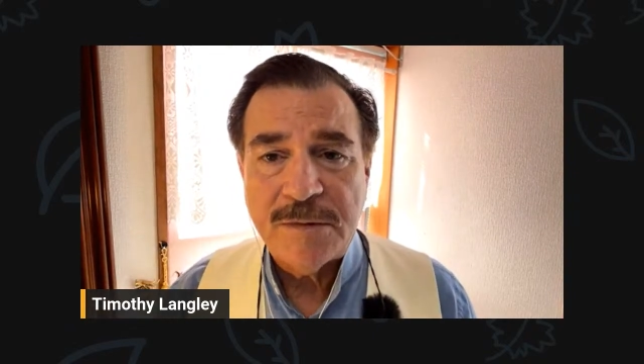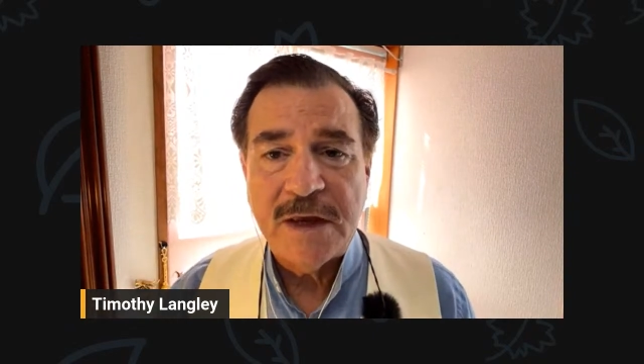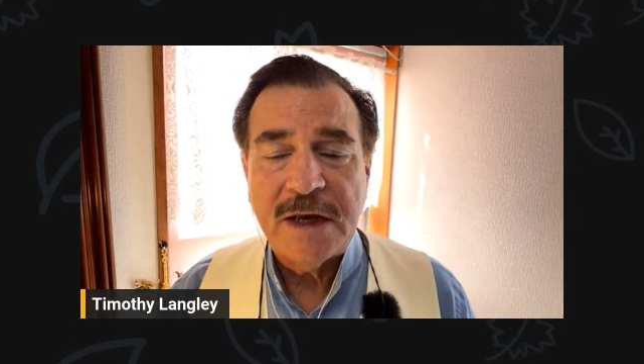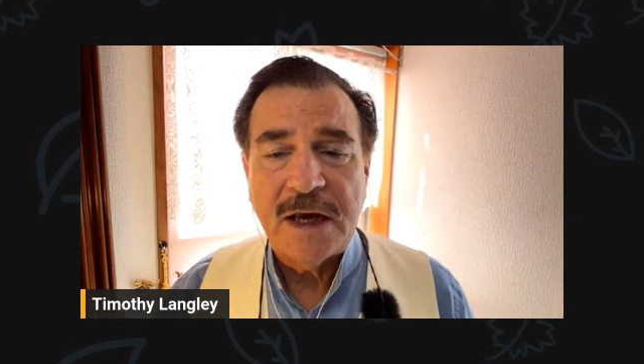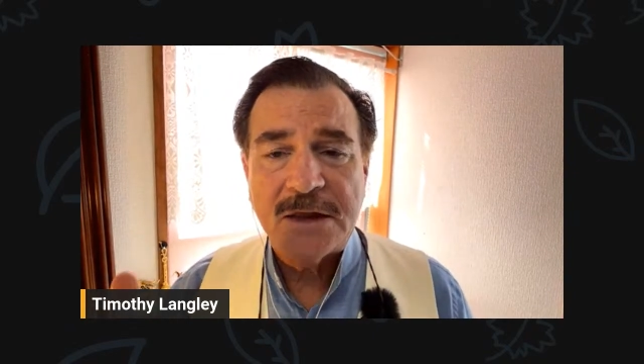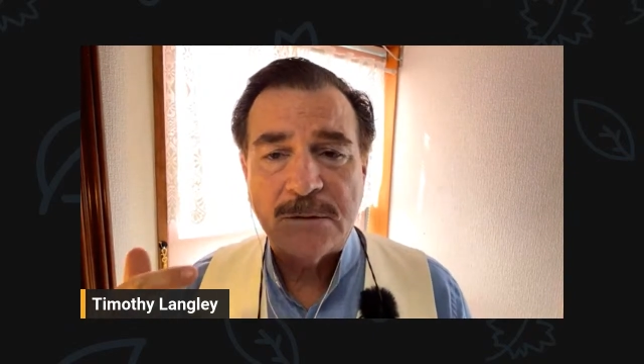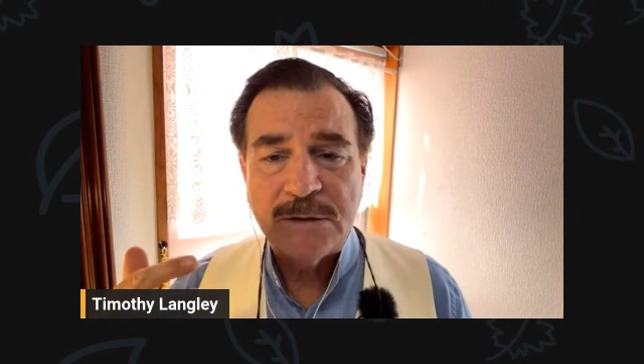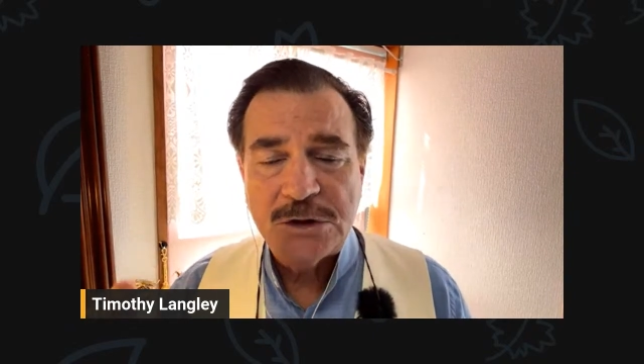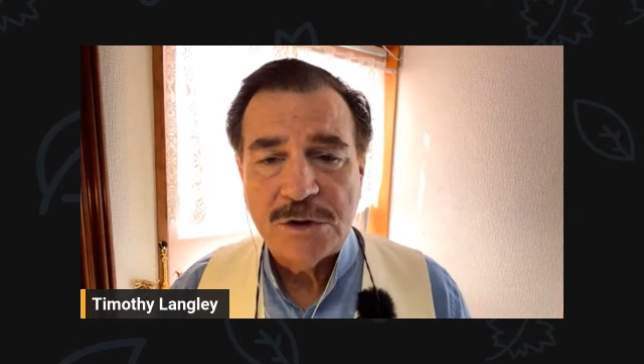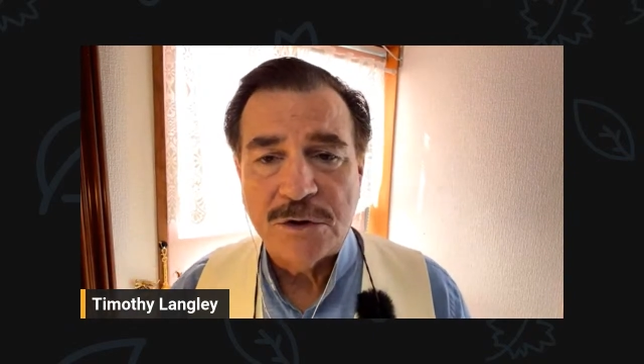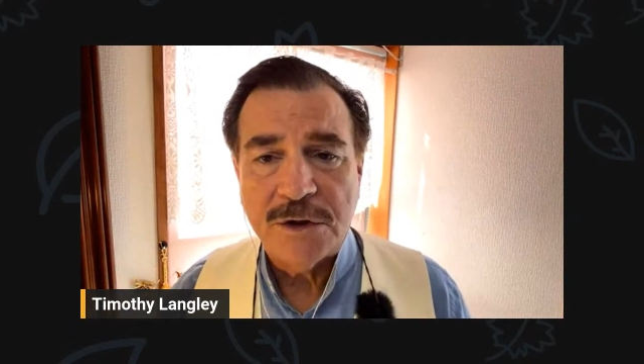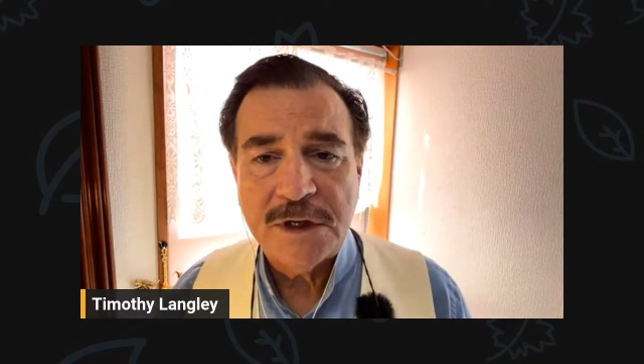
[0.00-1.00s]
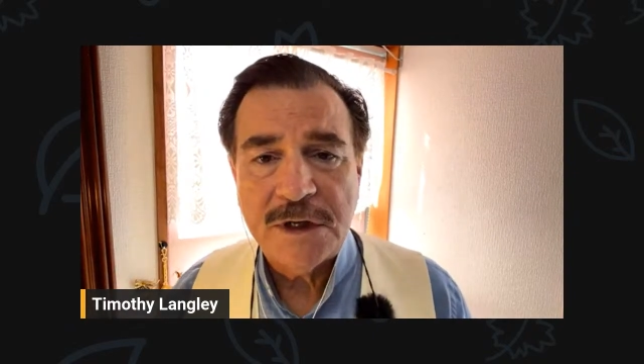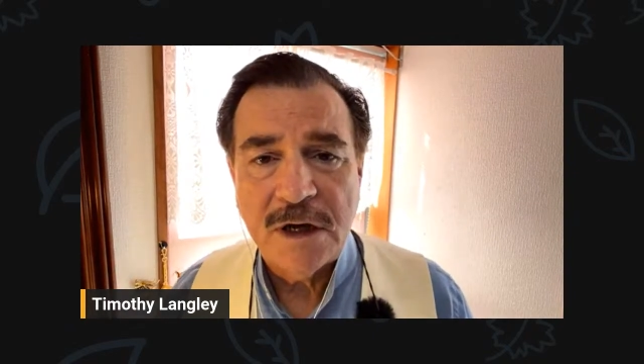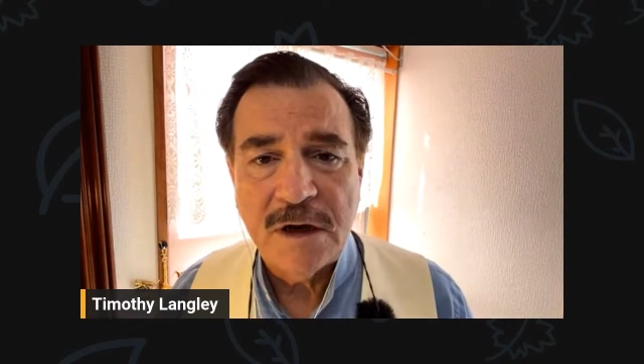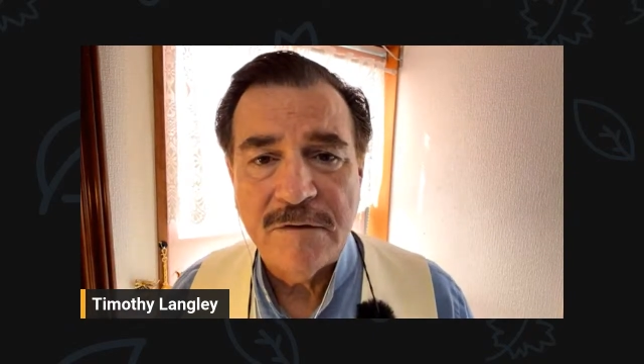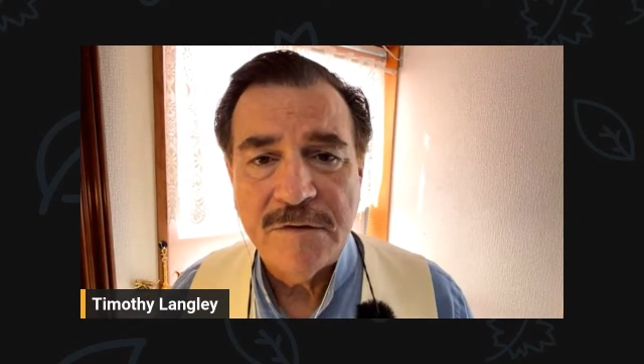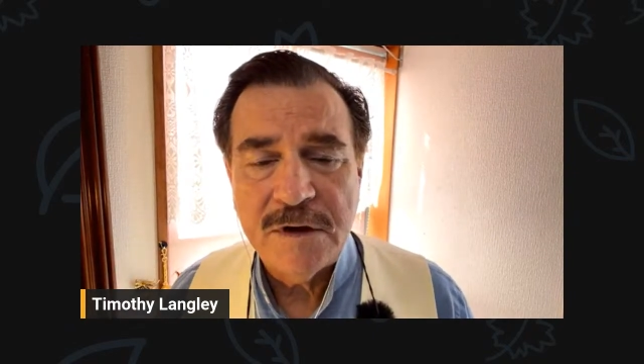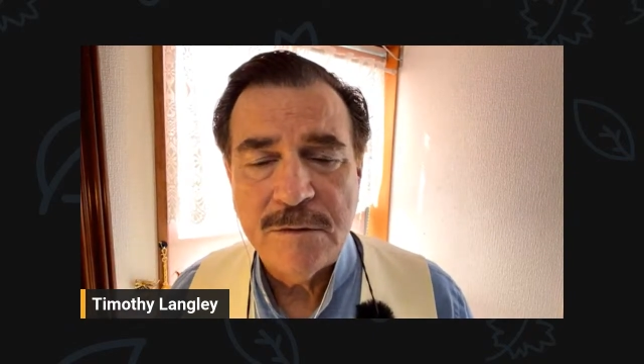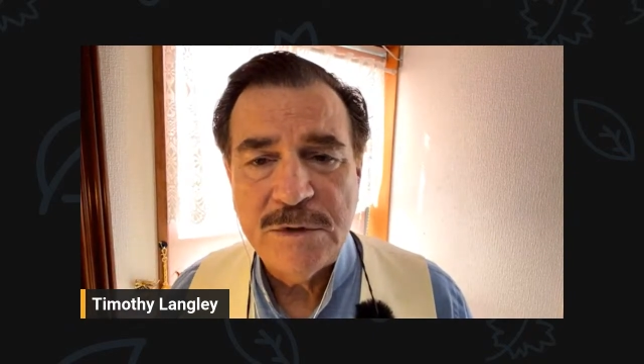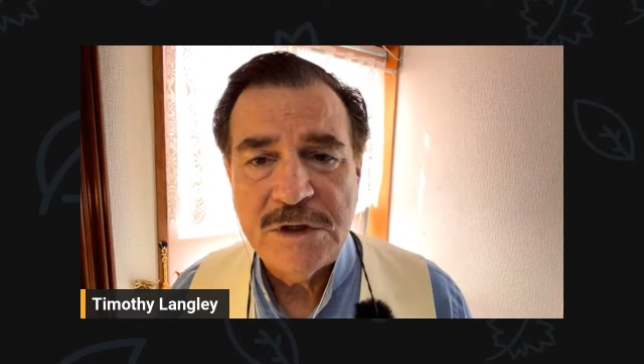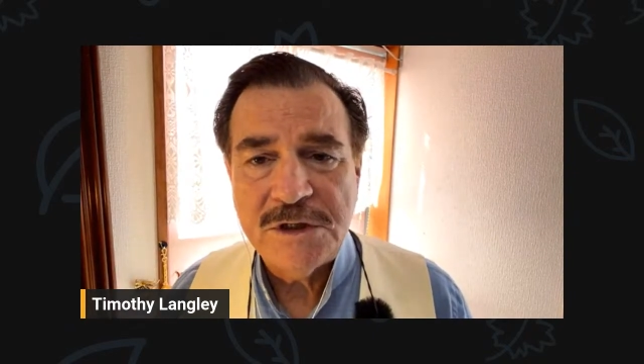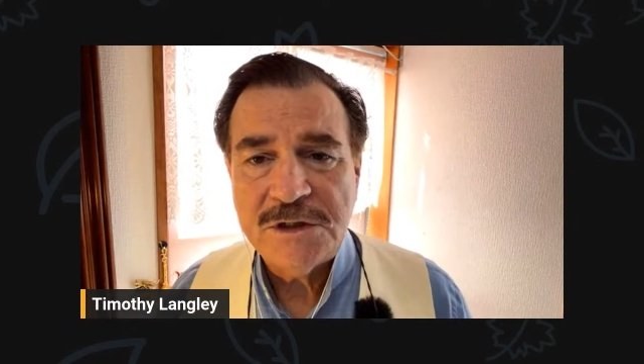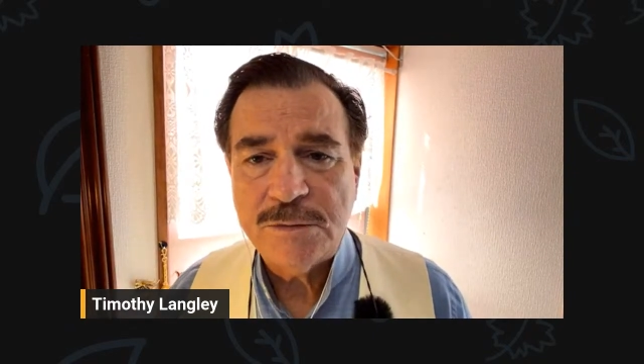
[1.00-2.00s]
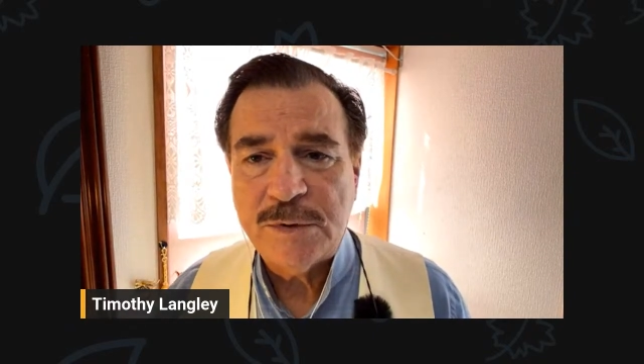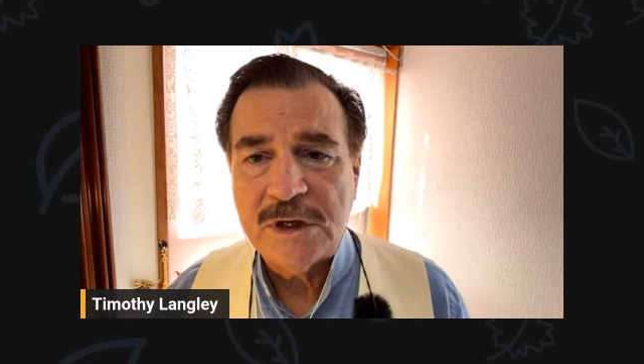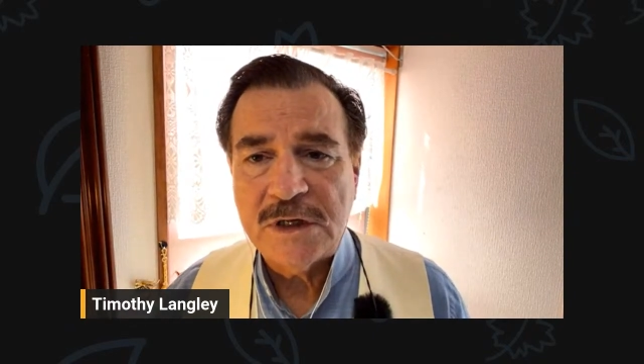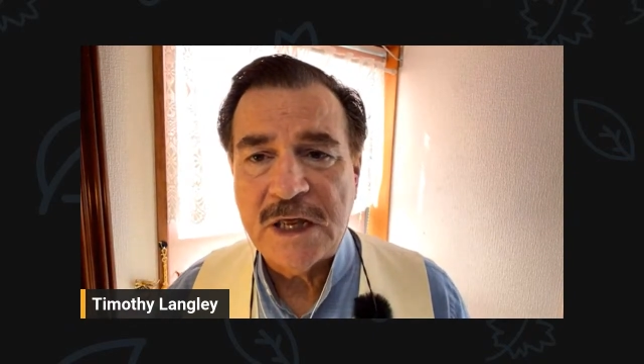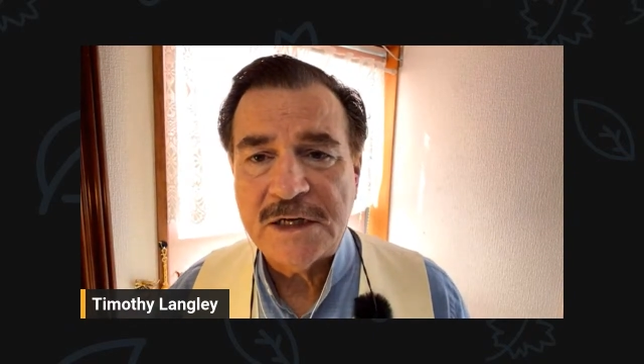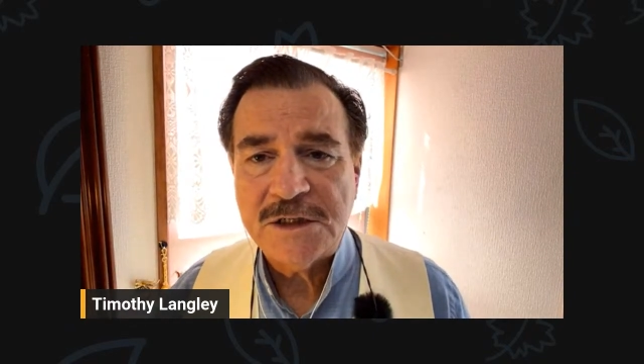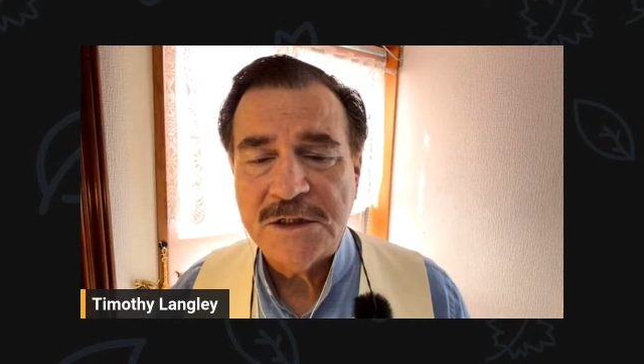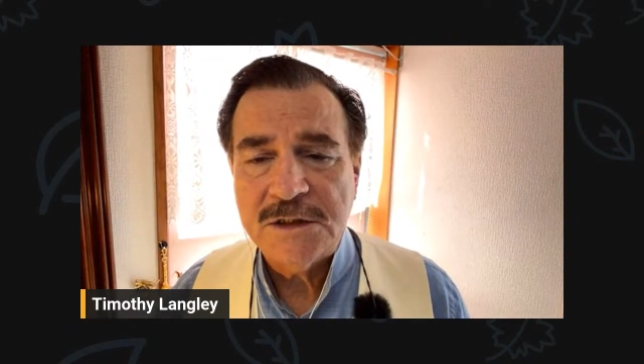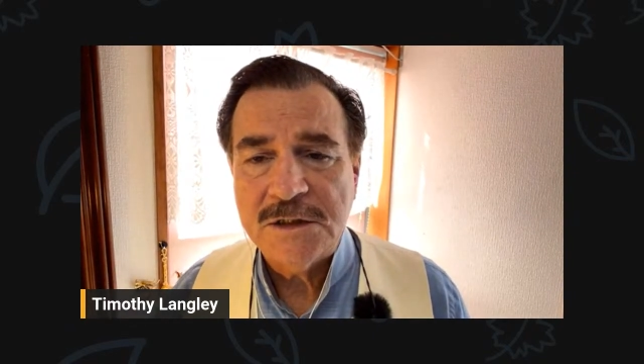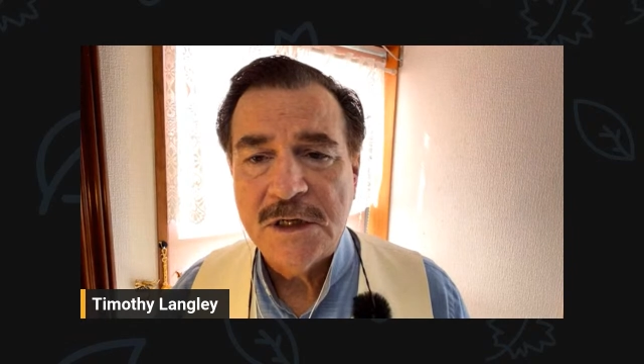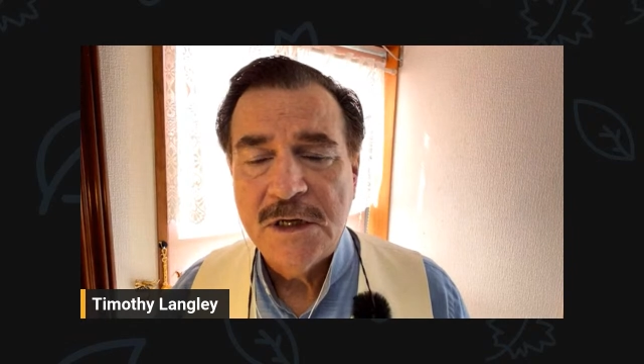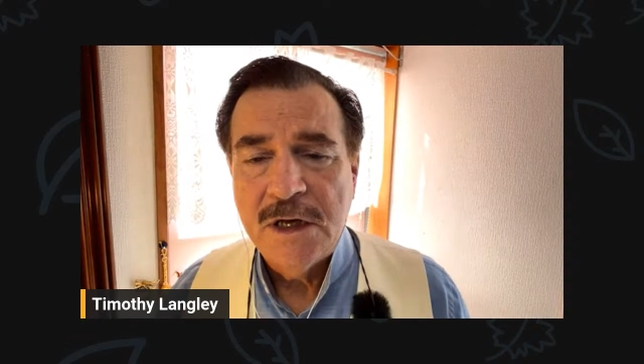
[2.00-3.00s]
they got the majority of the municipal elections.